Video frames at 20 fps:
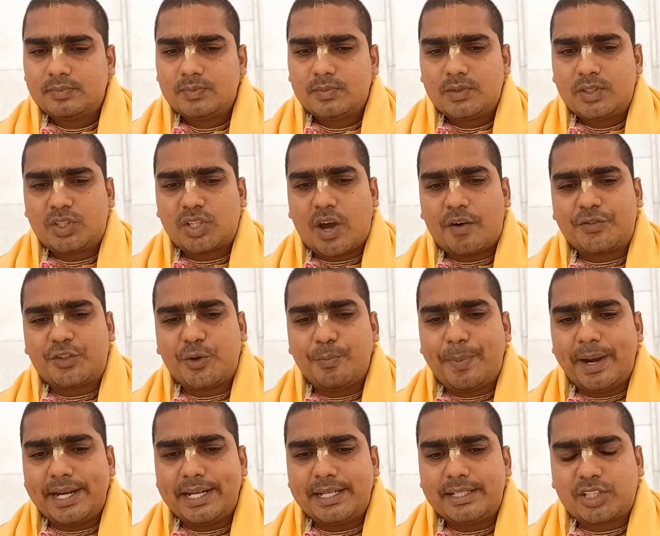Soft
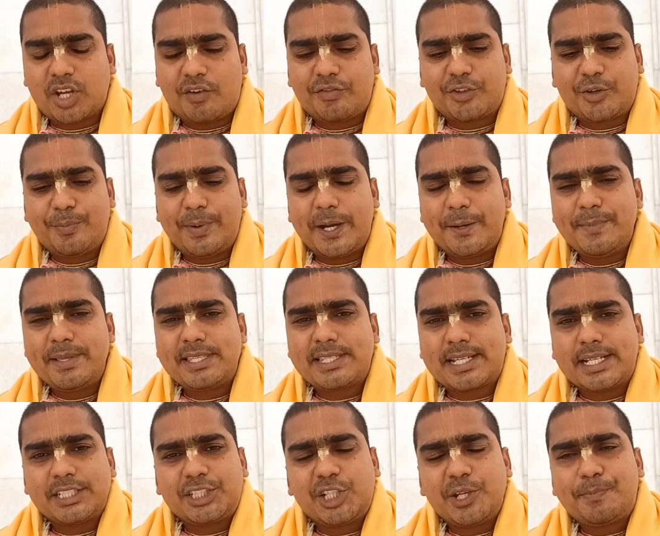bed. Soft bed means
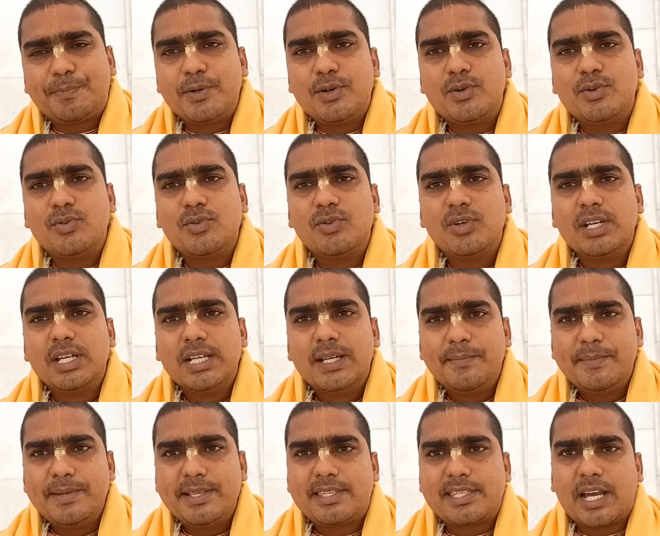Kashipu
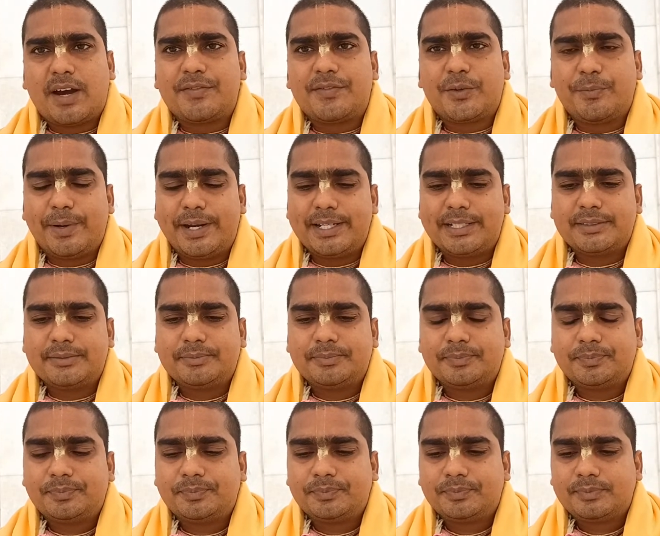means soft bed.
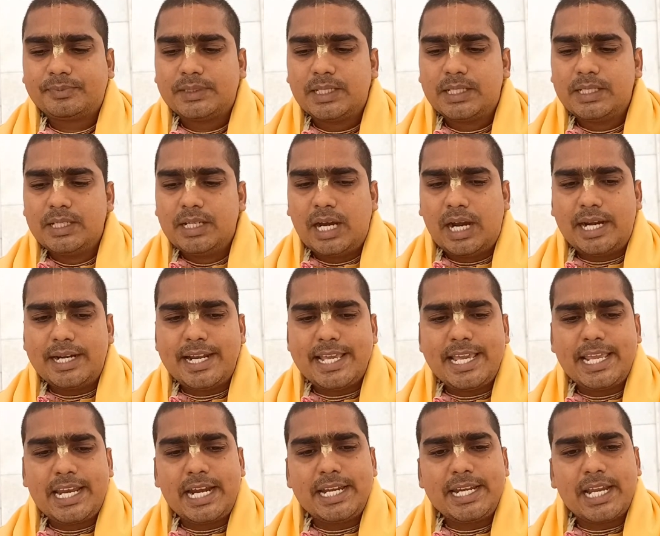And
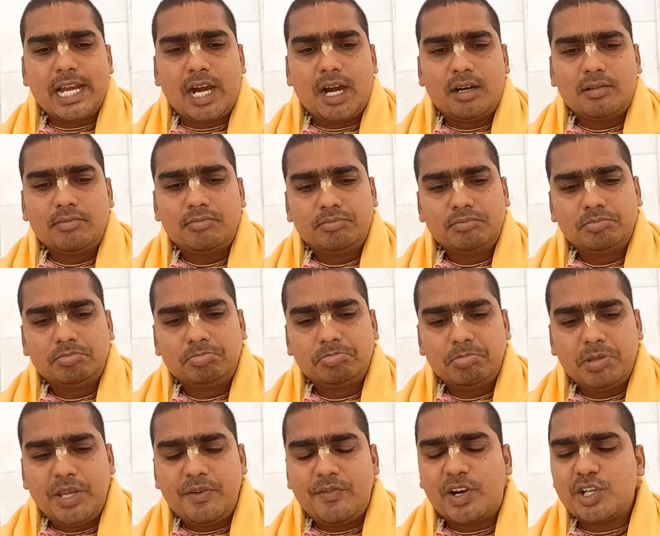Hiranya,
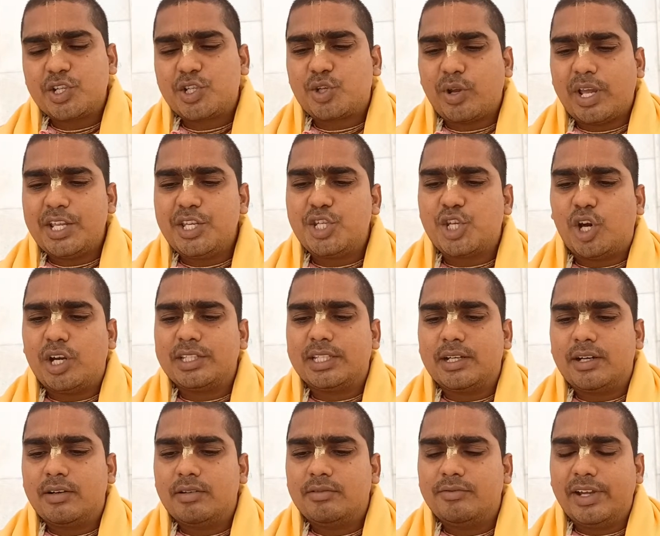he wants to enjoy
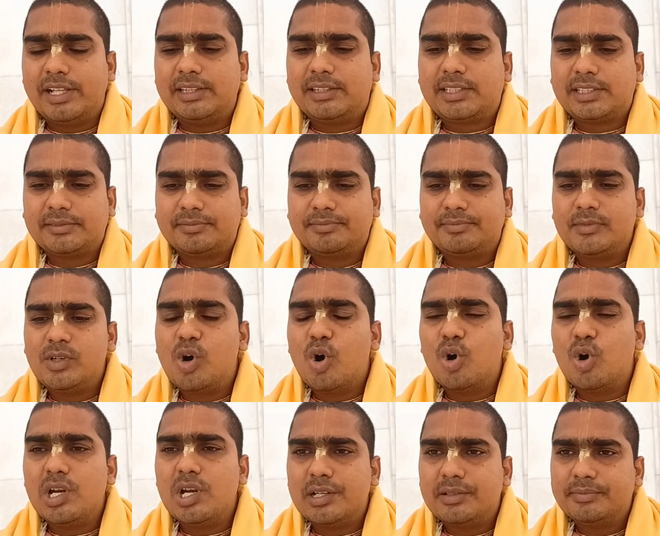the wealth,
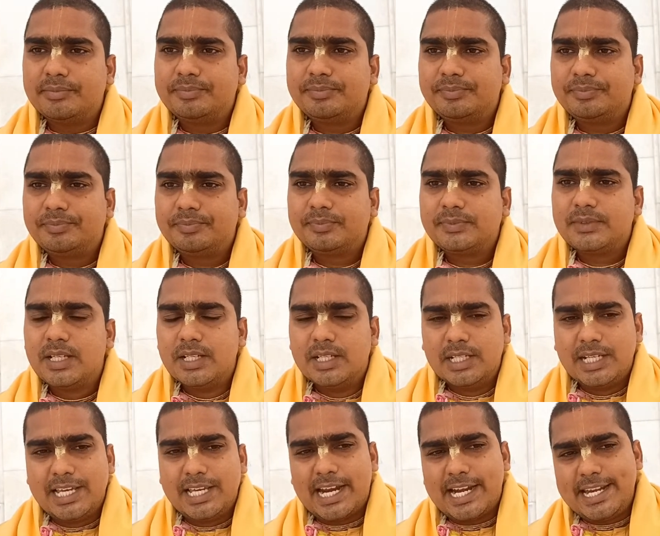gold.
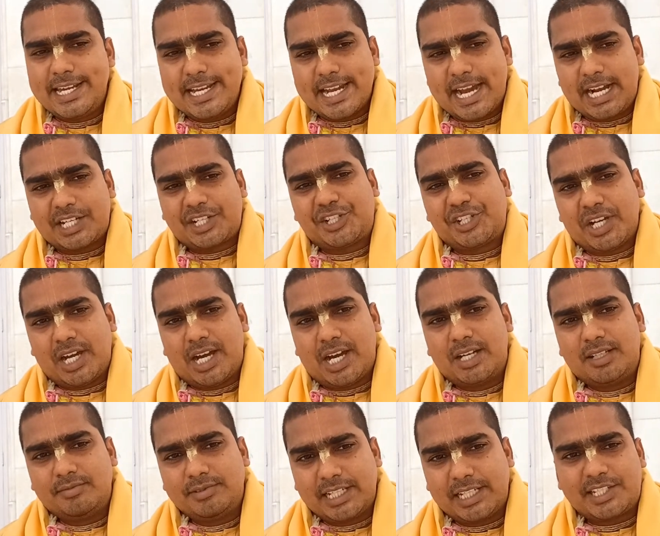Hiranyaksha
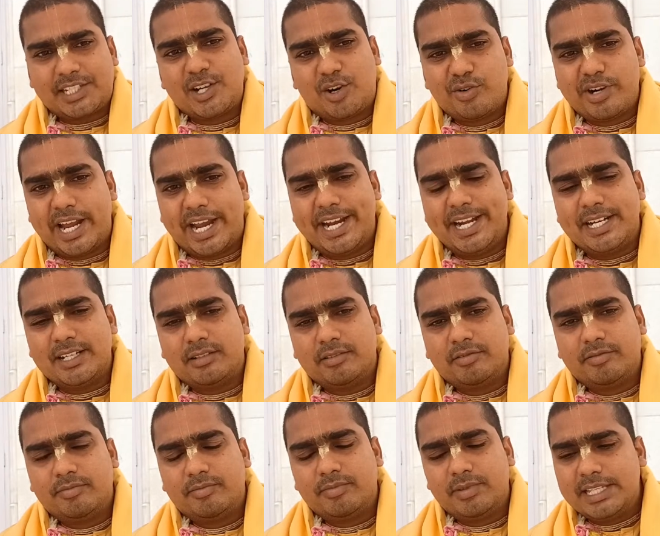just now died
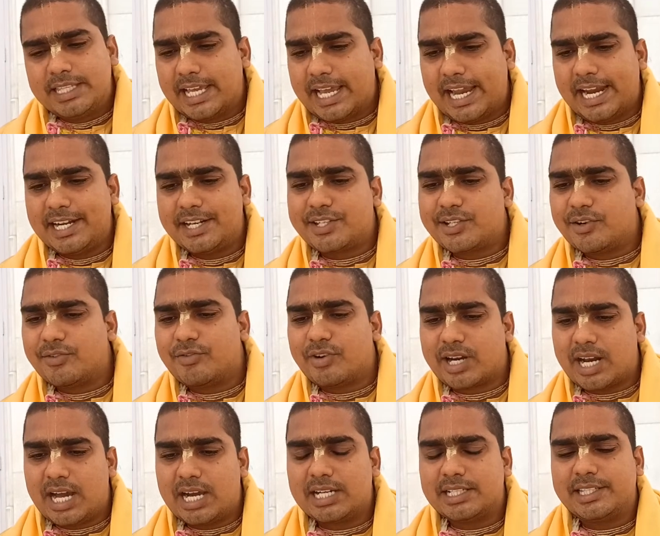in the hands of
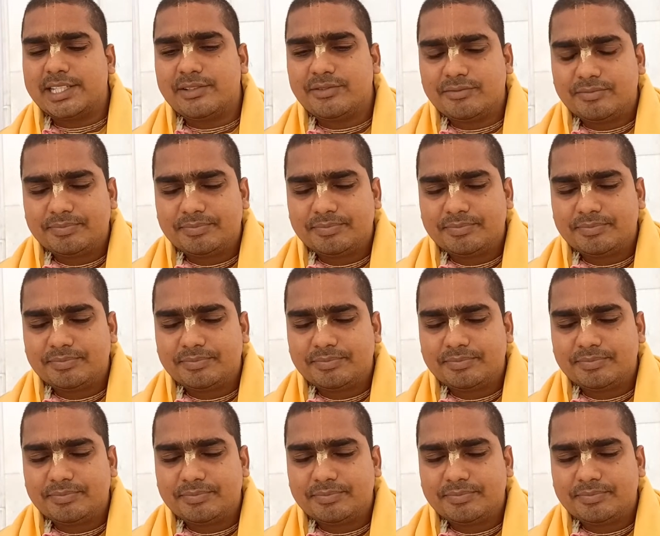Varahadev.